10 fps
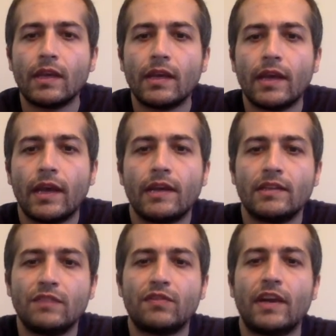And
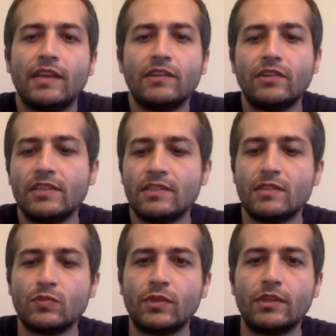if I increase
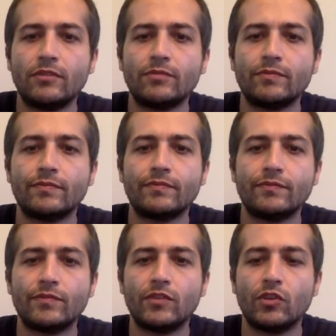this one,
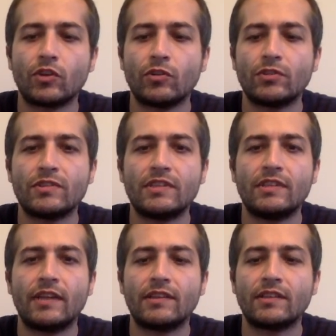you're going to see
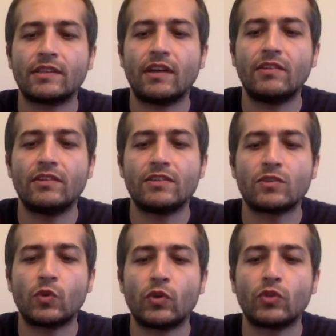that the current is
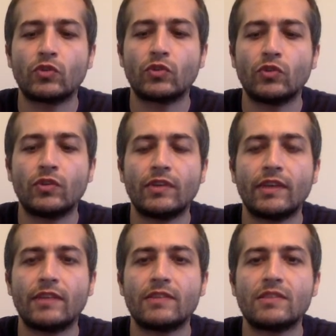going to
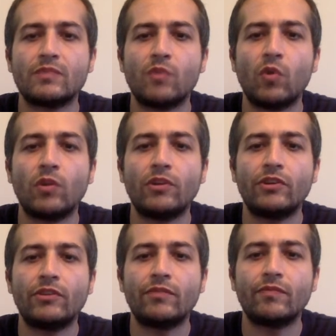get smaller,
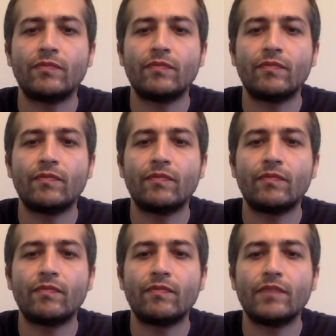
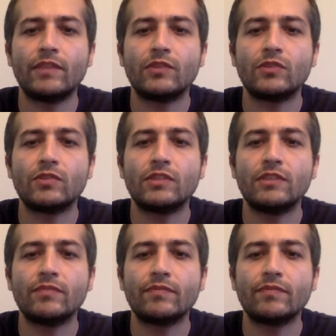as you see.